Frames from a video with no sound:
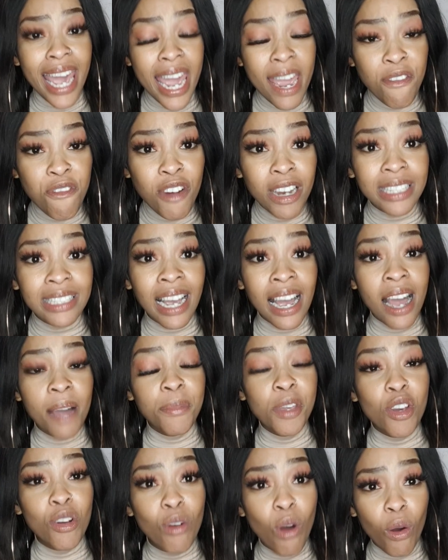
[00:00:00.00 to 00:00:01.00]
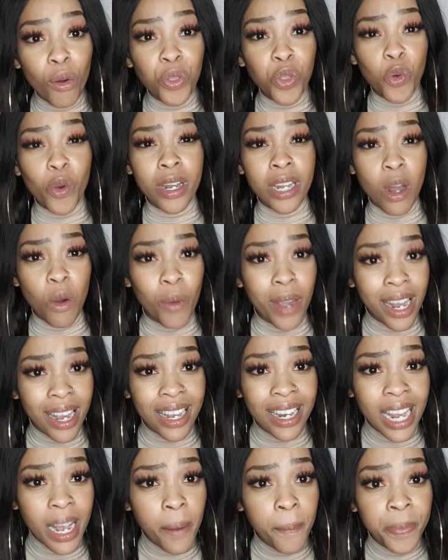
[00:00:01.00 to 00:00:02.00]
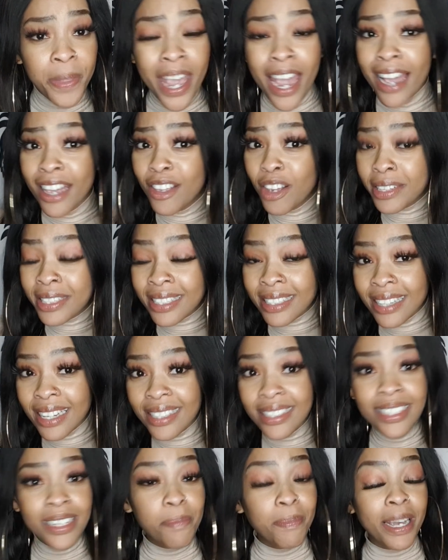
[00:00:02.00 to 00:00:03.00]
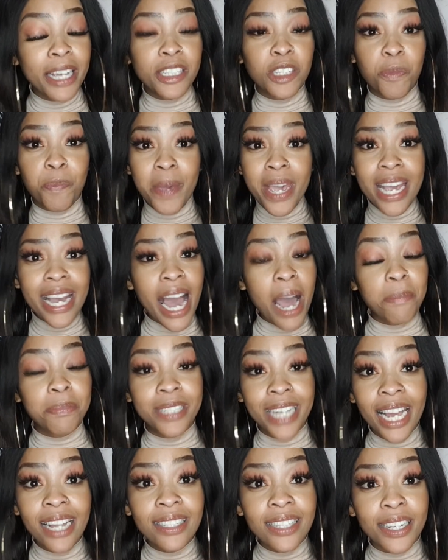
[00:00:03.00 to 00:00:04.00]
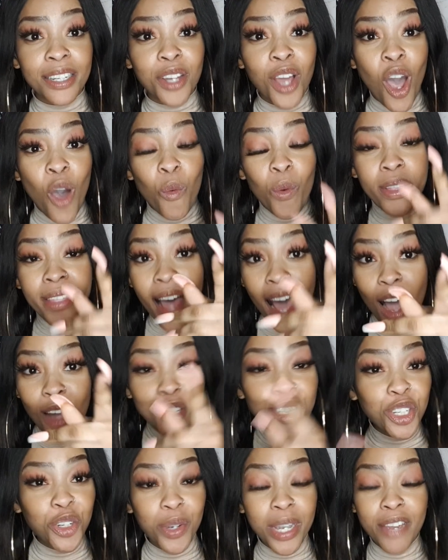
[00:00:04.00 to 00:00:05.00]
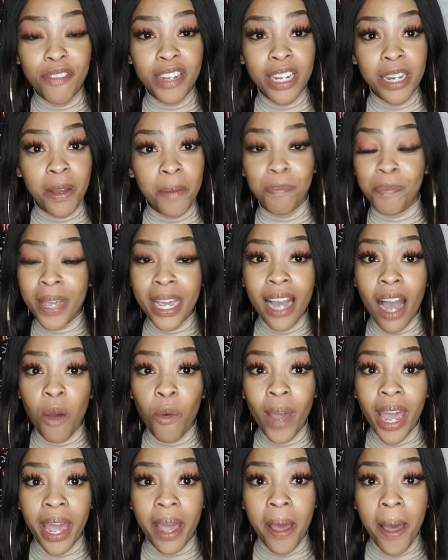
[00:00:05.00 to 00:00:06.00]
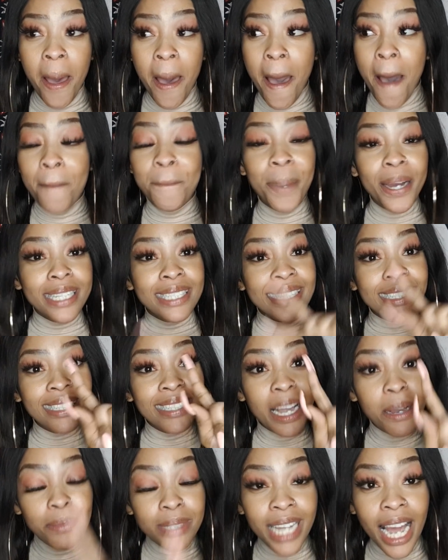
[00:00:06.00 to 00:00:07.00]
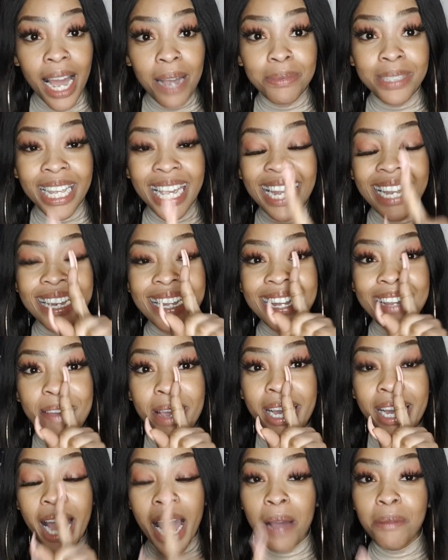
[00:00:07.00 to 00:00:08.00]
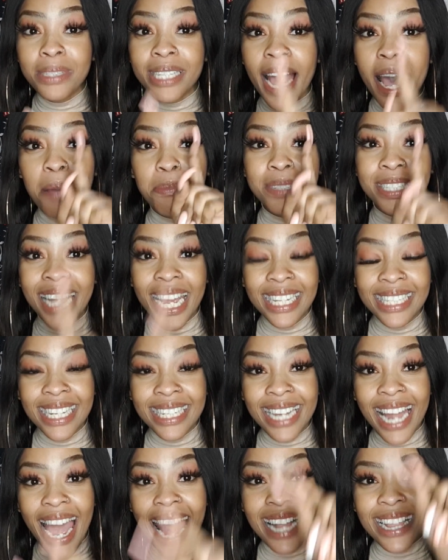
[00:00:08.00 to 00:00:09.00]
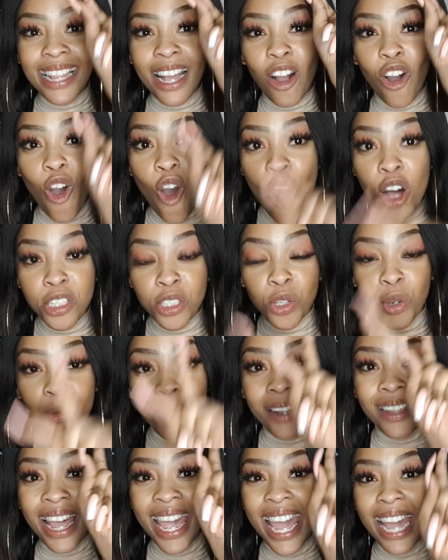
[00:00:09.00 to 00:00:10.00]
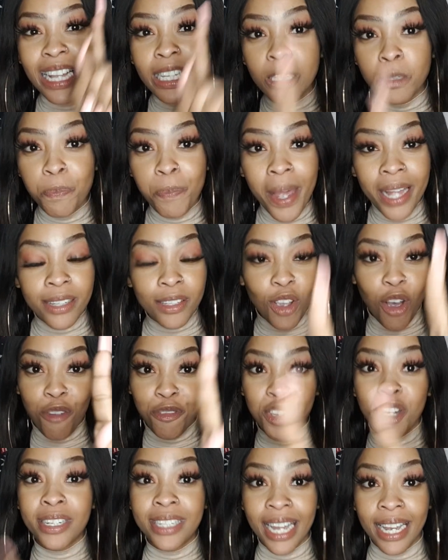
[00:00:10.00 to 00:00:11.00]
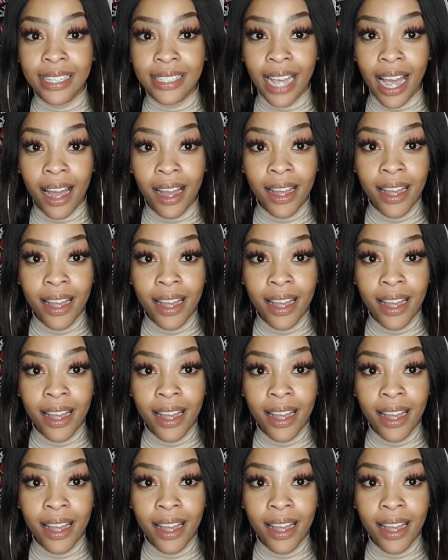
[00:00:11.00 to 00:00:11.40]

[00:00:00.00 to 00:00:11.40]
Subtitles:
every time you go through an awakening, your system is being updated without you even being aware. But sometimes it becomes updated at the cost, or rather expense, of your data.